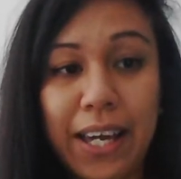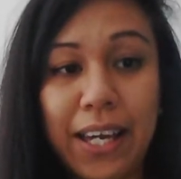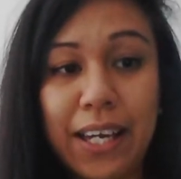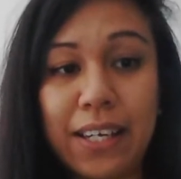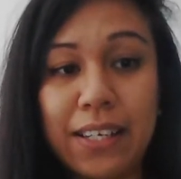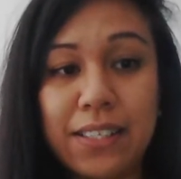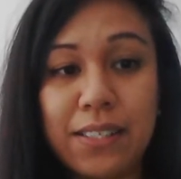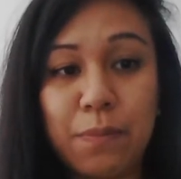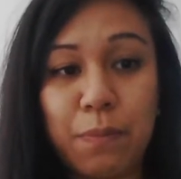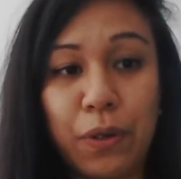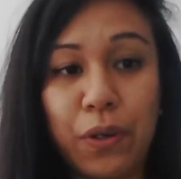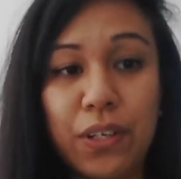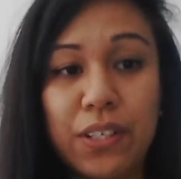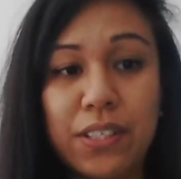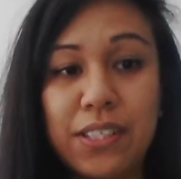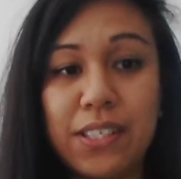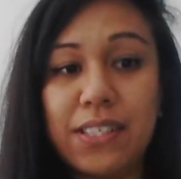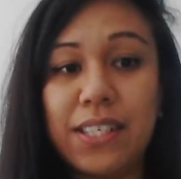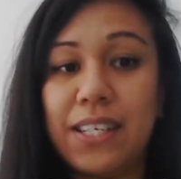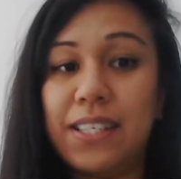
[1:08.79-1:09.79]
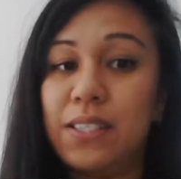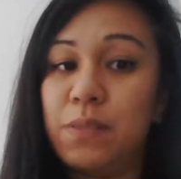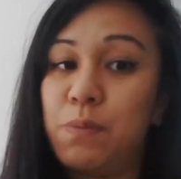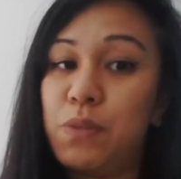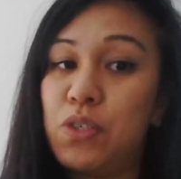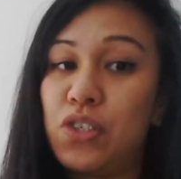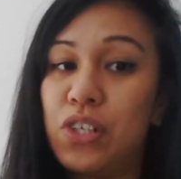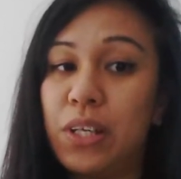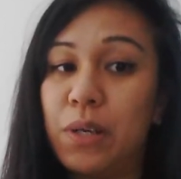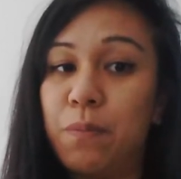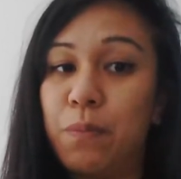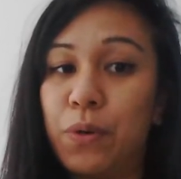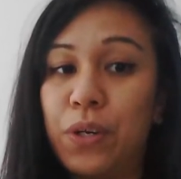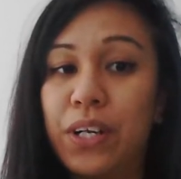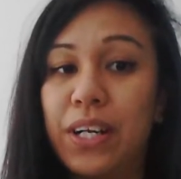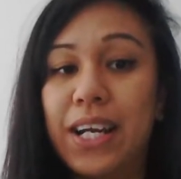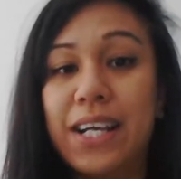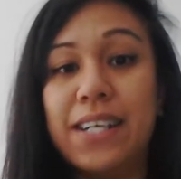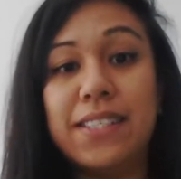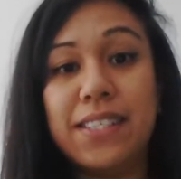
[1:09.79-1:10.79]
experiences are especially important
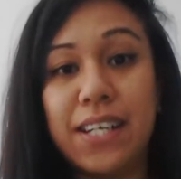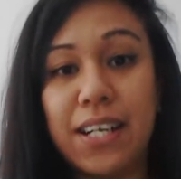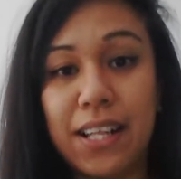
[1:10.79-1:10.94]
as it